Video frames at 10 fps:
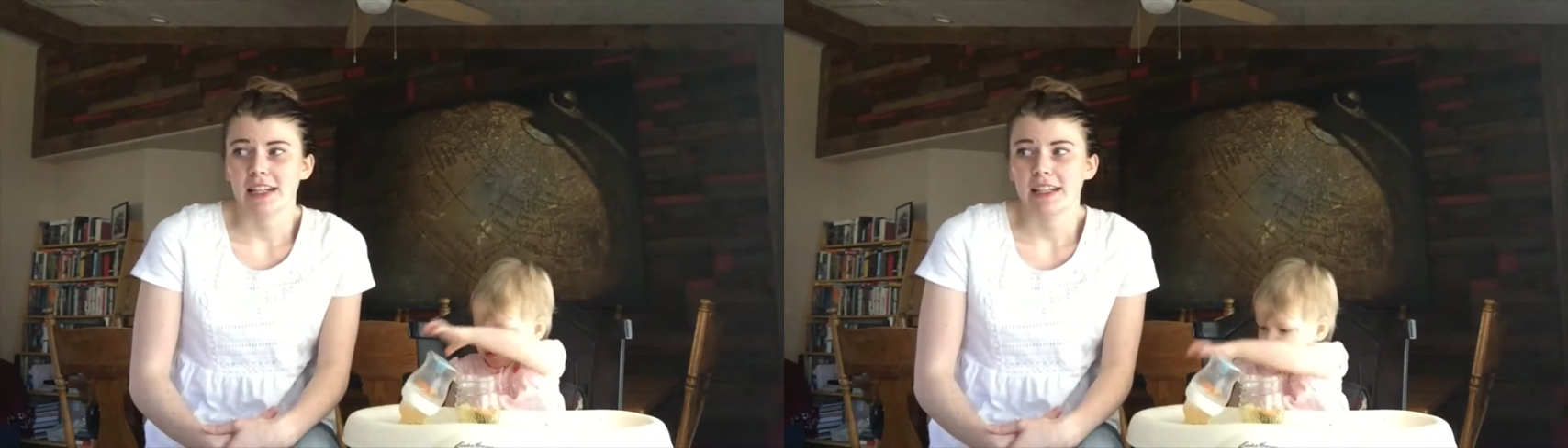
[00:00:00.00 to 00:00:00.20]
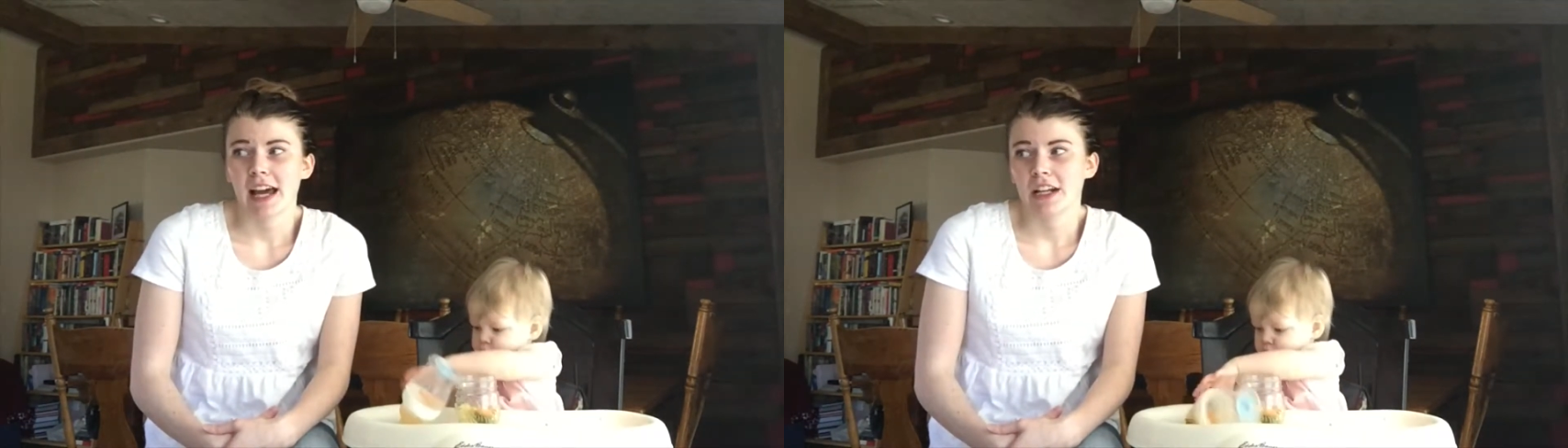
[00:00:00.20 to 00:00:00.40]

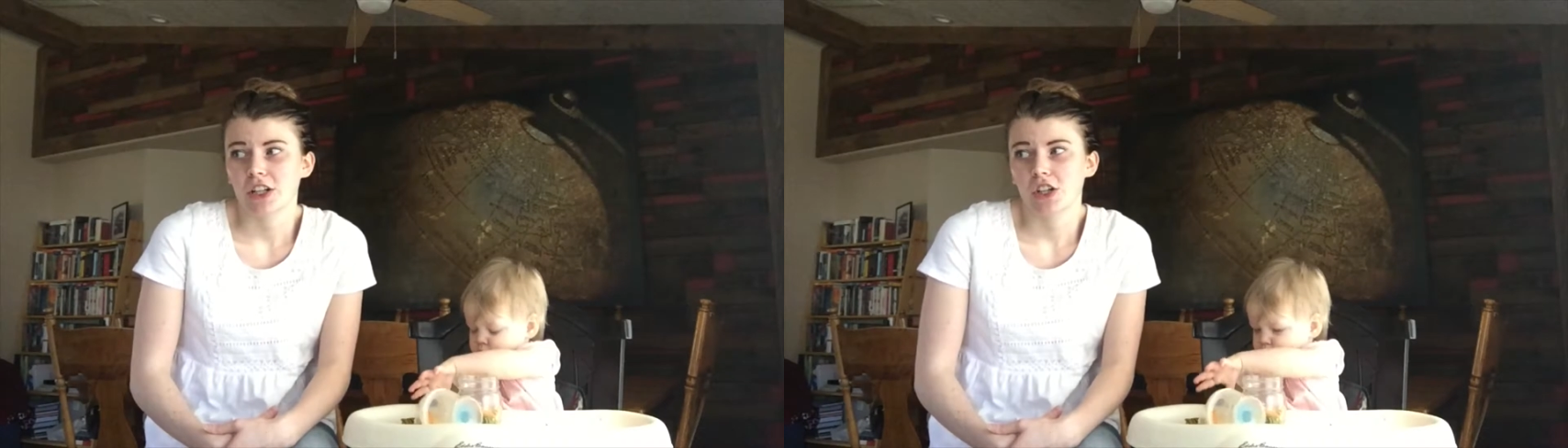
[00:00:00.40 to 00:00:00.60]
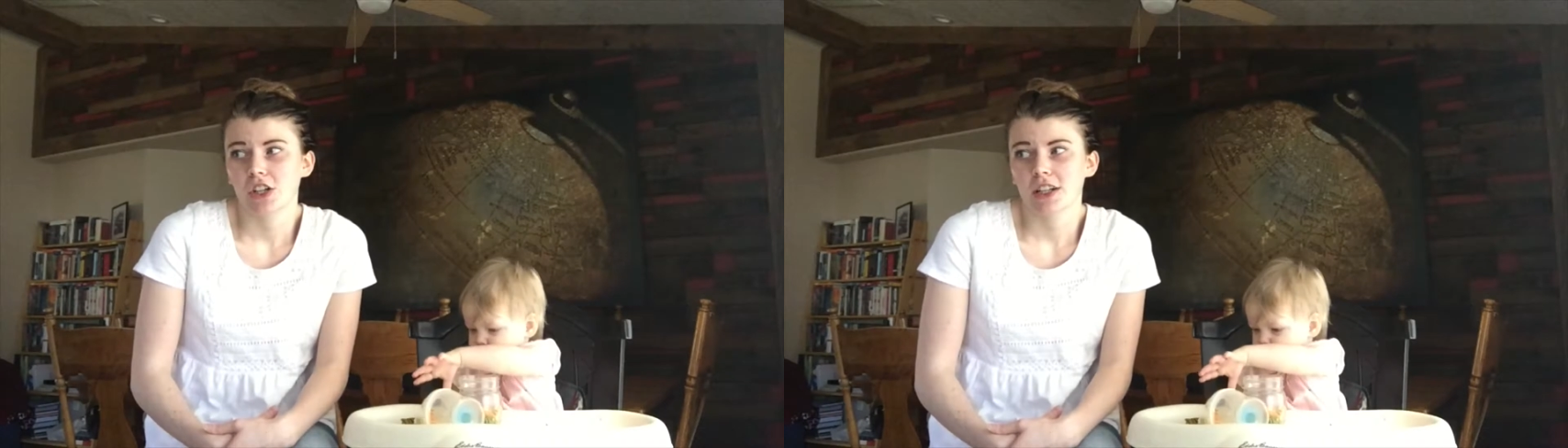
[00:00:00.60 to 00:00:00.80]
and had
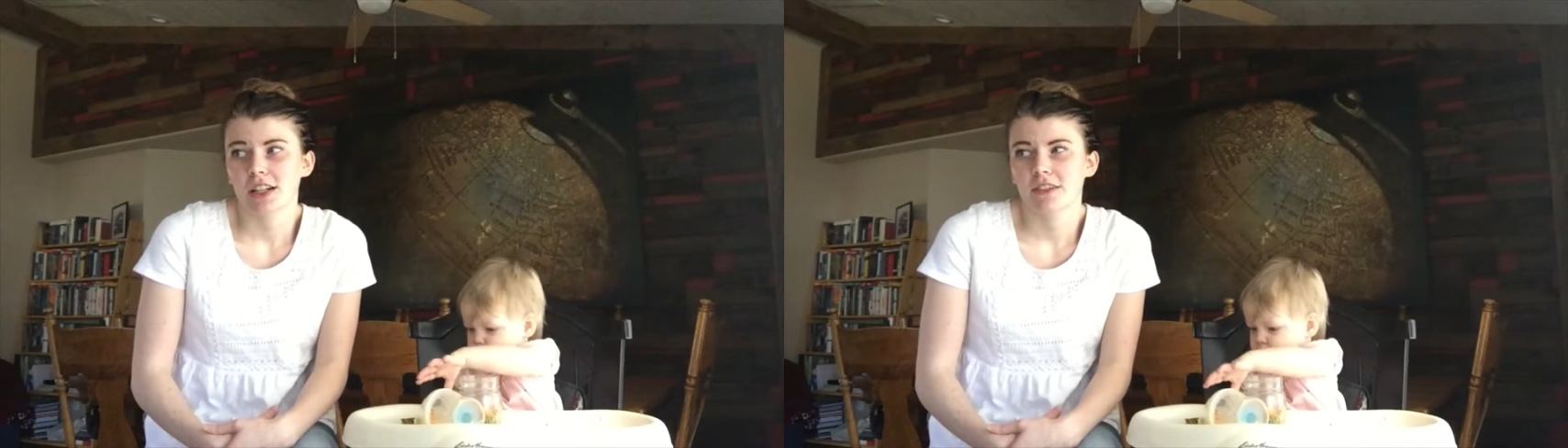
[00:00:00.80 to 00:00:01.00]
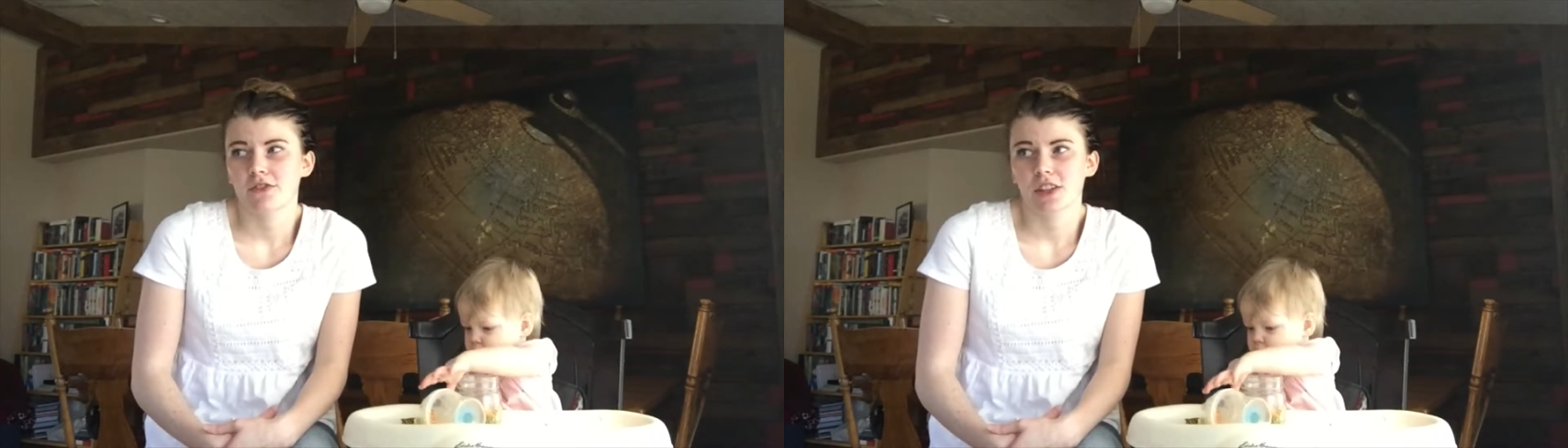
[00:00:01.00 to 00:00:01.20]
it cook
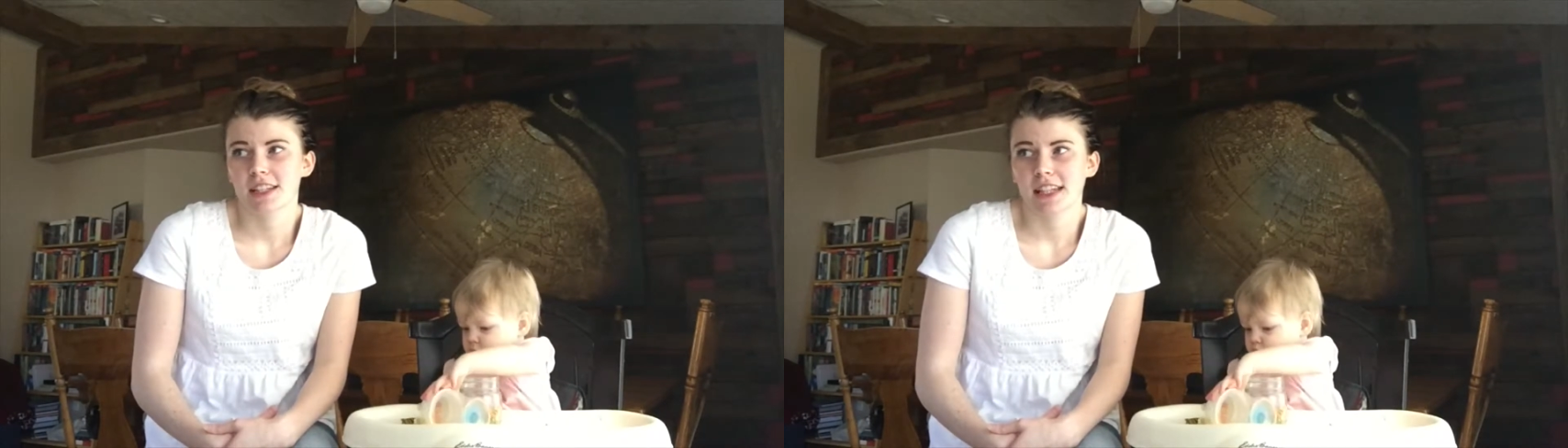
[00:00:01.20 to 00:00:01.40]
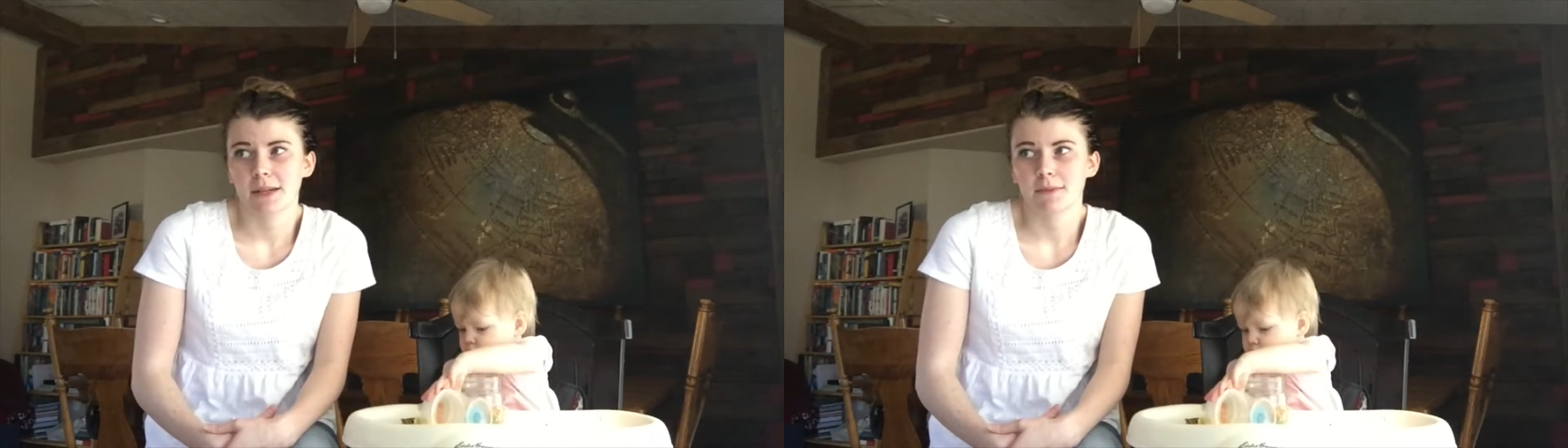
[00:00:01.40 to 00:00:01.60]
for
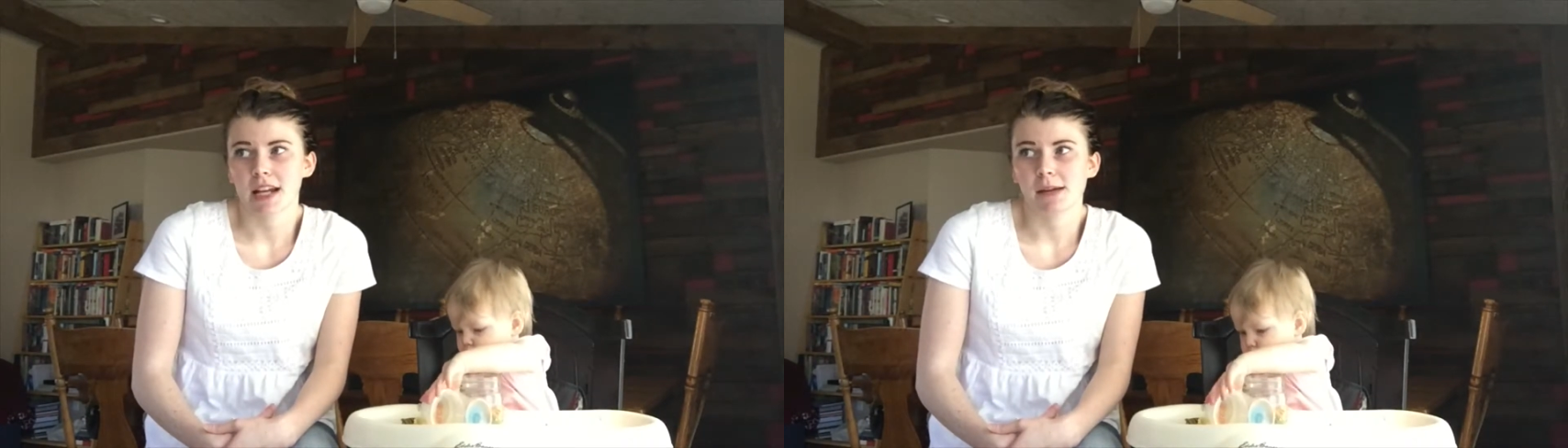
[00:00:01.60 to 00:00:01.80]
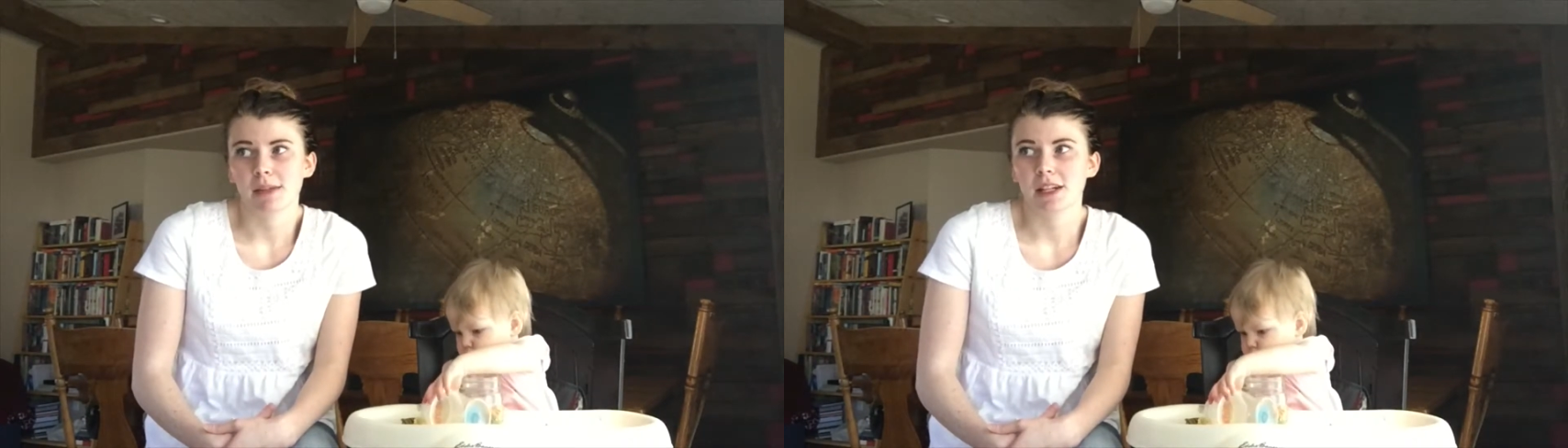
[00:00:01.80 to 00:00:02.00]
the same time